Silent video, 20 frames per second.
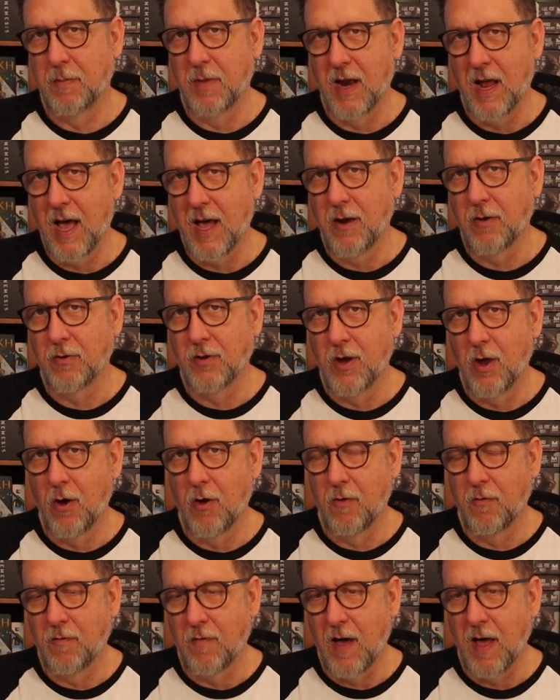but I don't
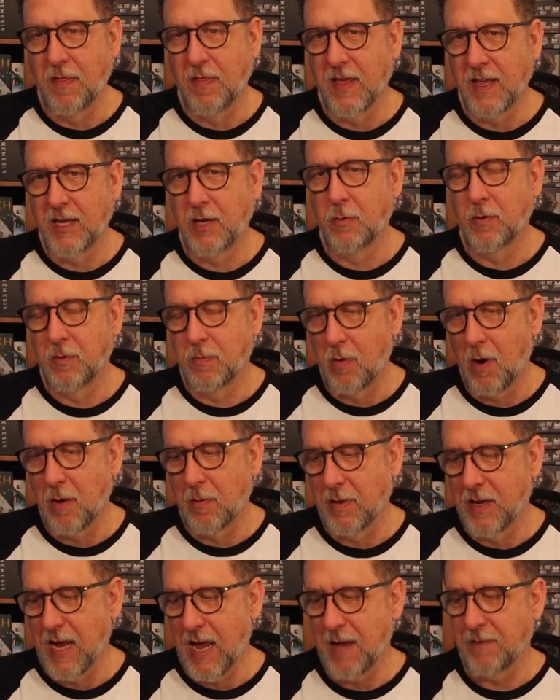know I think you would
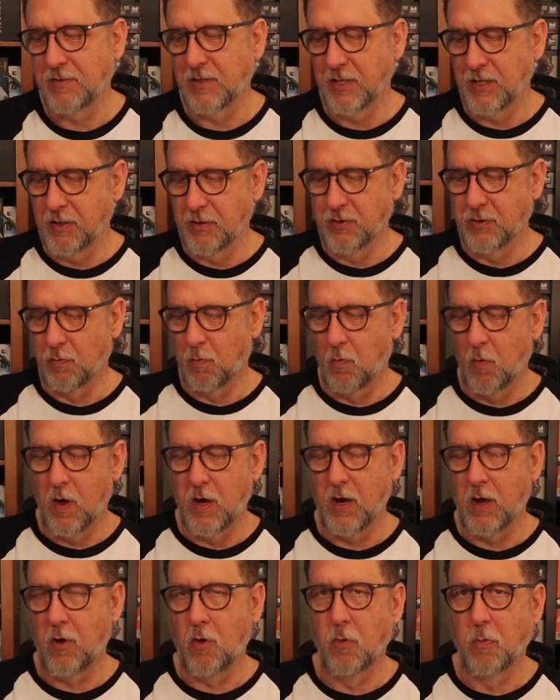probably have to use
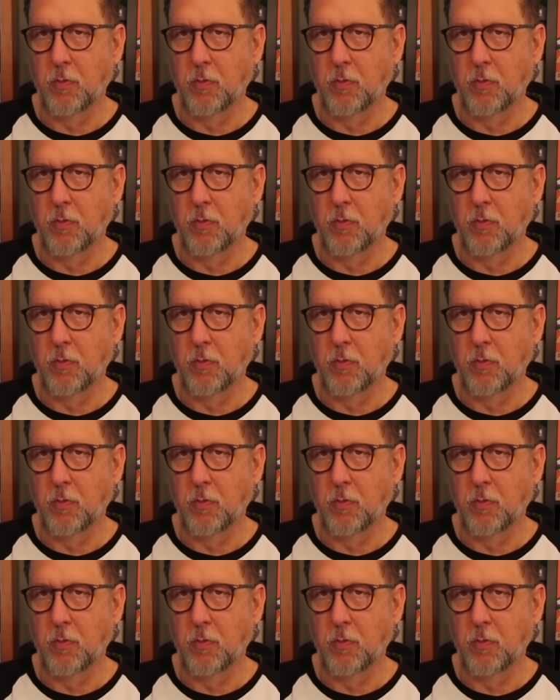one whole